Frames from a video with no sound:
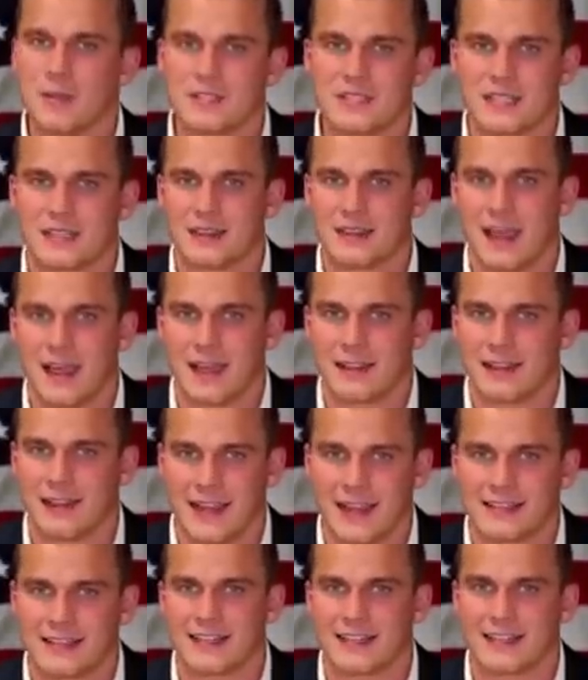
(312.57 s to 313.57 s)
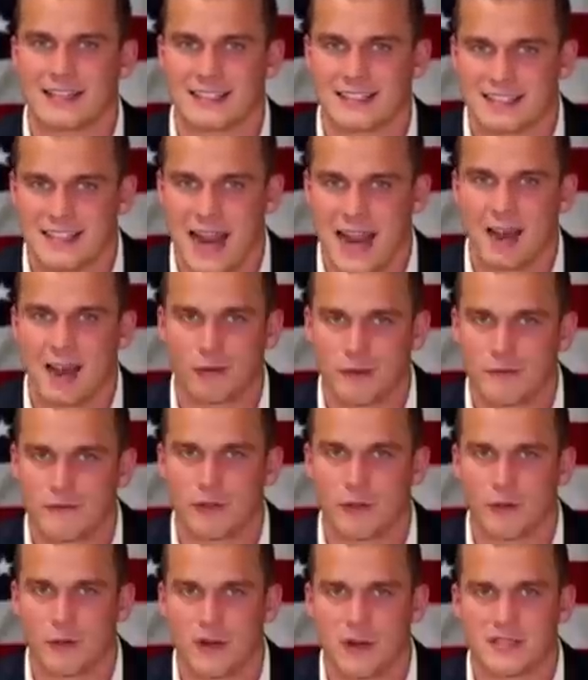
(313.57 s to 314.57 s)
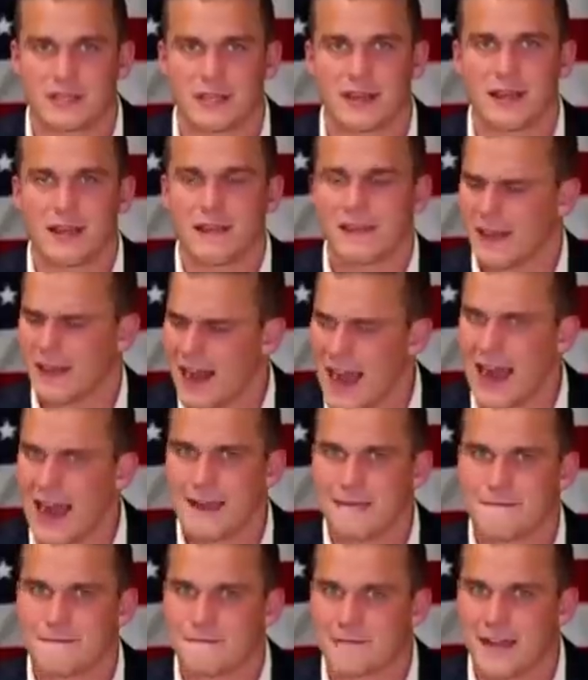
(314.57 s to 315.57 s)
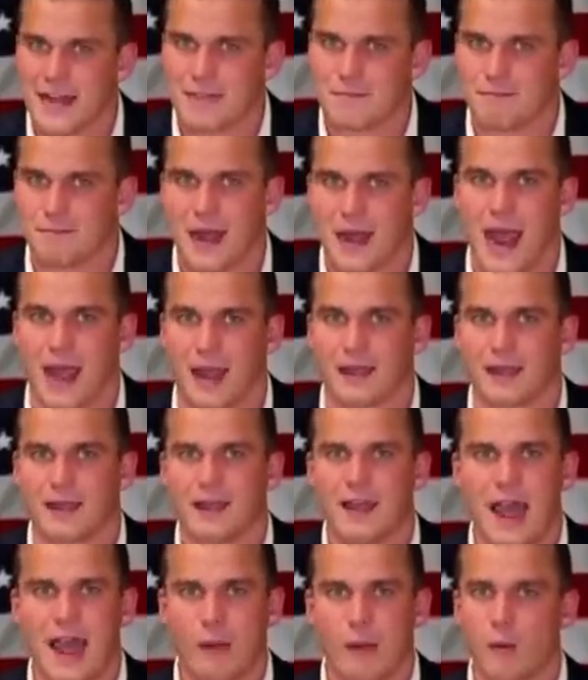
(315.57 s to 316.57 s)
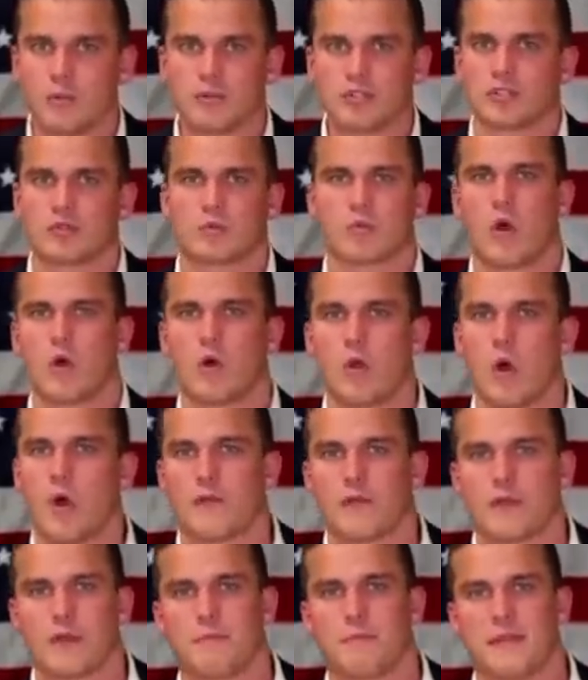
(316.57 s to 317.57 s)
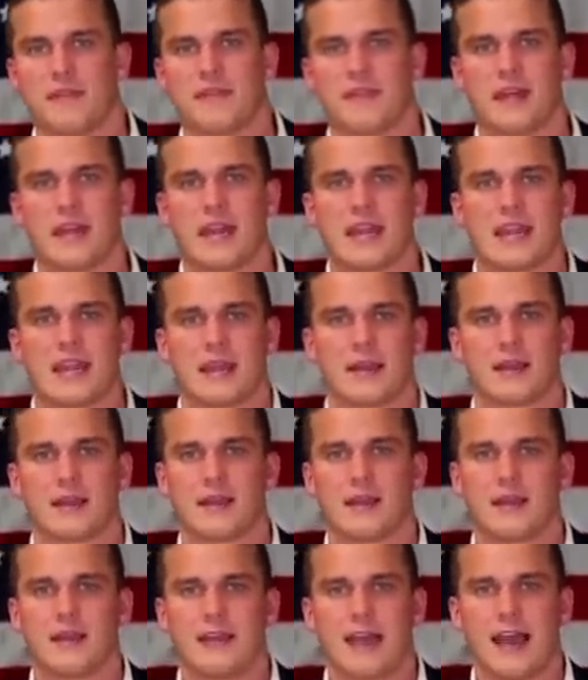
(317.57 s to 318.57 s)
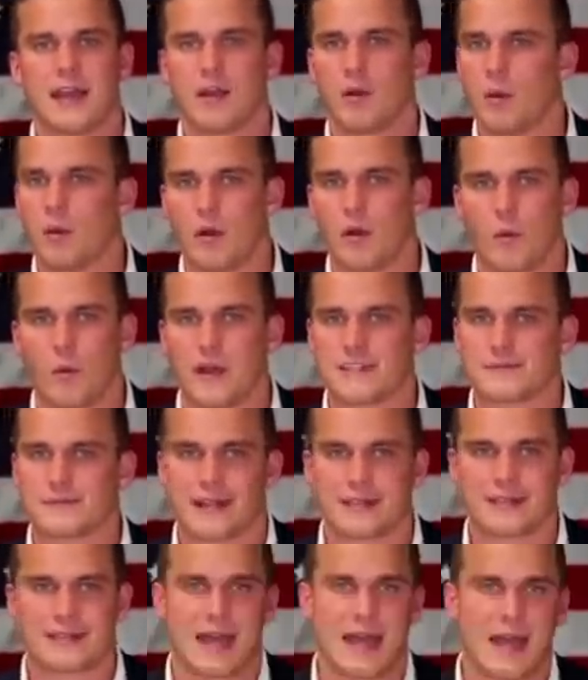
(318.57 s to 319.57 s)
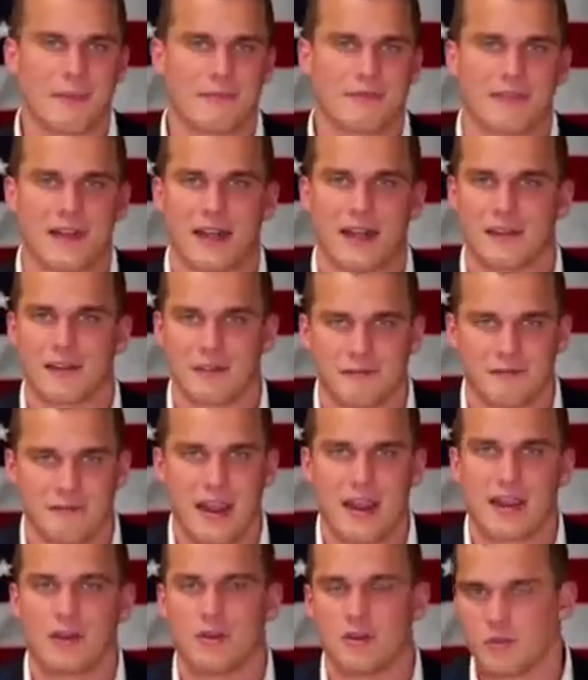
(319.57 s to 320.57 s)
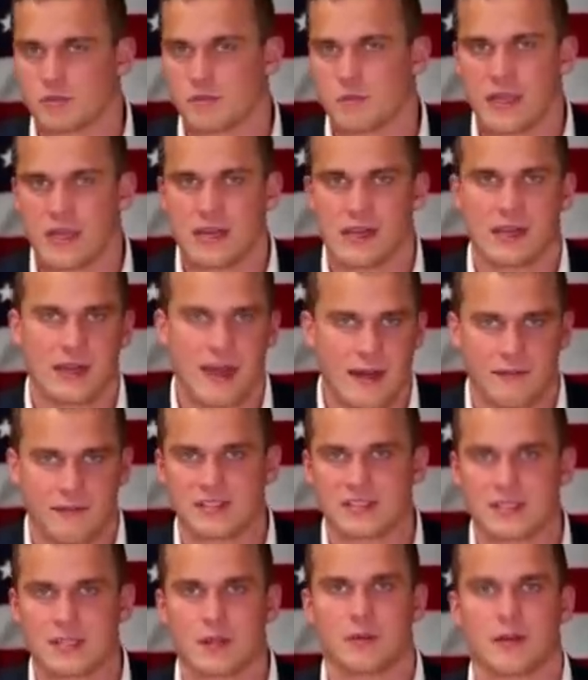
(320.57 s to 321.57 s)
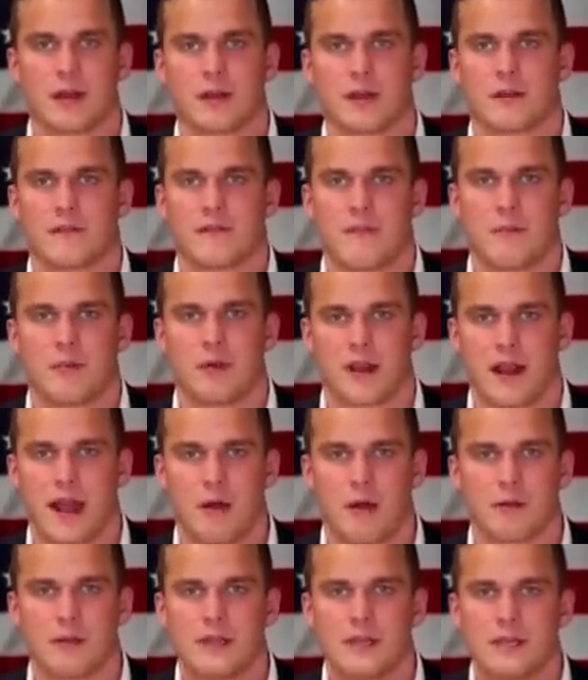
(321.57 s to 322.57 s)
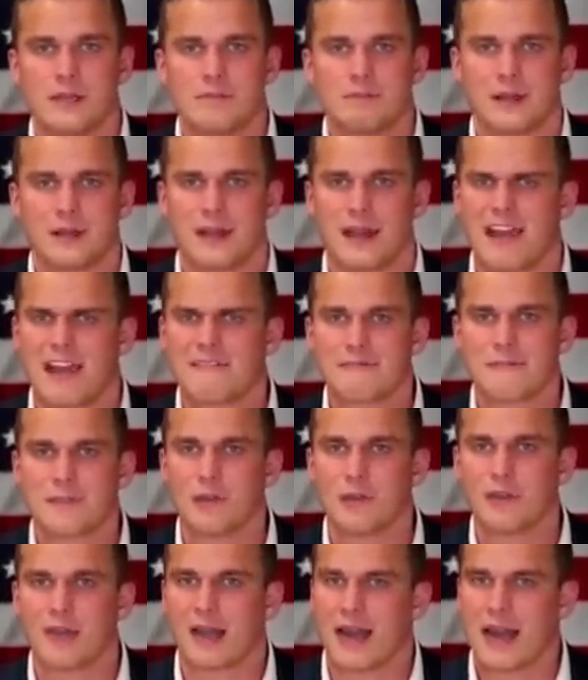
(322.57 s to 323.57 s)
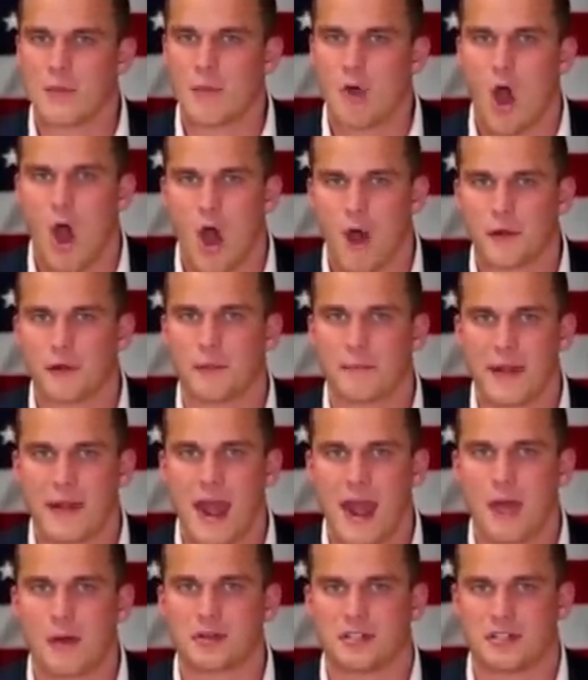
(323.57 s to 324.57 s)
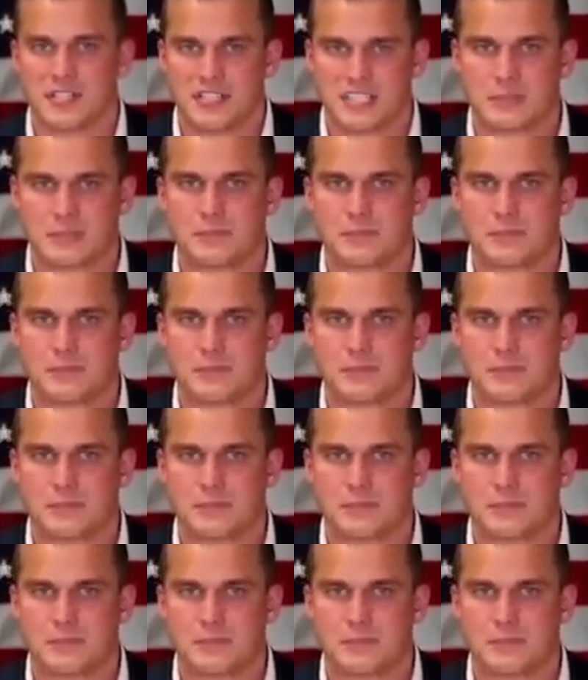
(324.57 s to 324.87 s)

I was ele- elected exactly for the reason that I fight back. I won't just roll over and bend the knee. I don't want to waste my time fighting the fake news media and every single narrative they put out. But I feel that I am honor-bound to